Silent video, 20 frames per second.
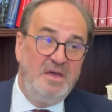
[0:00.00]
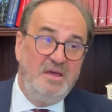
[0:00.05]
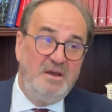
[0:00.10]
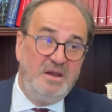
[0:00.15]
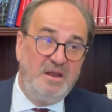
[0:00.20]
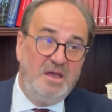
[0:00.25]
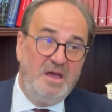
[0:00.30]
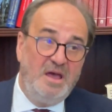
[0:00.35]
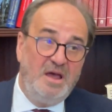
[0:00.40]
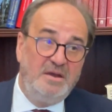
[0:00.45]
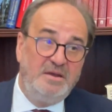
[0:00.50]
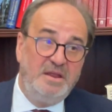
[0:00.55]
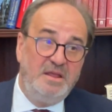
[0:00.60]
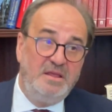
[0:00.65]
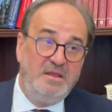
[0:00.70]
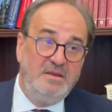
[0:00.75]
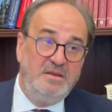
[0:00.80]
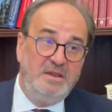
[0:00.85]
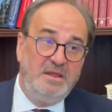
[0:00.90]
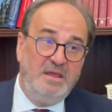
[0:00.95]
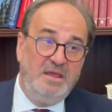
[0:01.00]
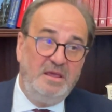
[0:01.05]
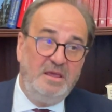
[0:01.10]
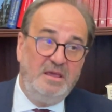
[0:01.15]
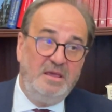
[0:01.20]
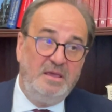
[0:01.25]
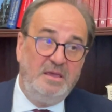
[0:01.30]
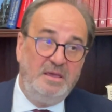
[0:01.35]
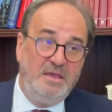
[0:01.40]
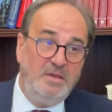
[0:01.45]
regarding
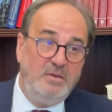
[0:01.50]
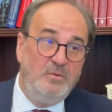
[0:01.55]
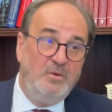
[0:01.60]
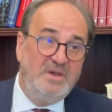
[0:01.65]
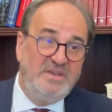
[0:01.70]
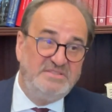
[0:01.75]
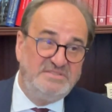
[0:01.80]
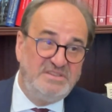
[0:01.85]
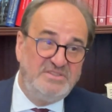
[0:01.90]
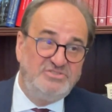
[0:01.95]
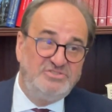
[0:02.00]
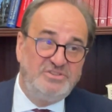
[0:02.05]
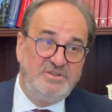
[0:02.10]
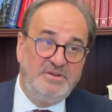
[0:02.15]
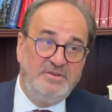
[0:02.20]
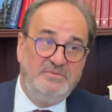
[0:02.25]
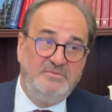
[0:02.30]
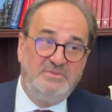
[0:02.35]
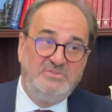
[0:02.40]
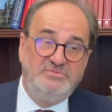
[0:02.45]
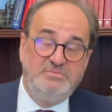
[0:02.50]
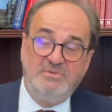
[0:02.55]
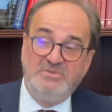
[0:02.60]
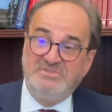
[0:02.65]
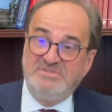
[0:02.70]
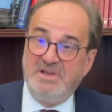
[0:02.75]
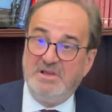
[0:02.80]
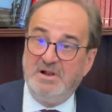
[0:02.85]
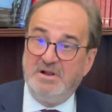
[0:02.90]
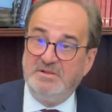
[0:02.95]
the EU accession, which
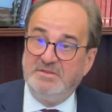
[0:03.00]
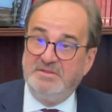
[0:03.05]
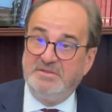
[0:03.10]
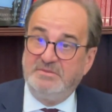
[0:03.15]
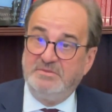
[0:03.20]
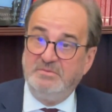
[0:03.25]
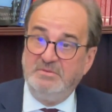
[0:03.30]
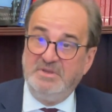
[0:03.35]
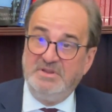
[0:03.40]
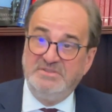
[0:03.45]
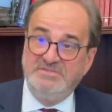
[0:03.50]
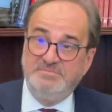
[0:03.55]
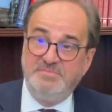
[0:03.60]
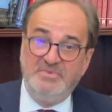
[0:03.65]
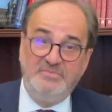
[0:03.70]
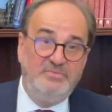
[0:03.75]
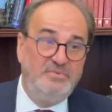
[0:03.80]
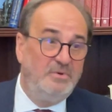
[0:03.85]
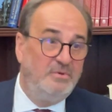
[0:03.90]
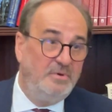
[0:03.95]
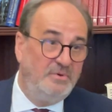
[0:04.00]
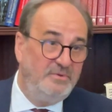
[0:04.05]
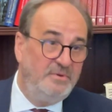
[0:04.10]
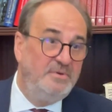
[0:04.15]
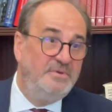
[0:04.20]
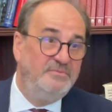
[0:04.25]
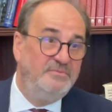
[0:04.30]
was held 2 years before,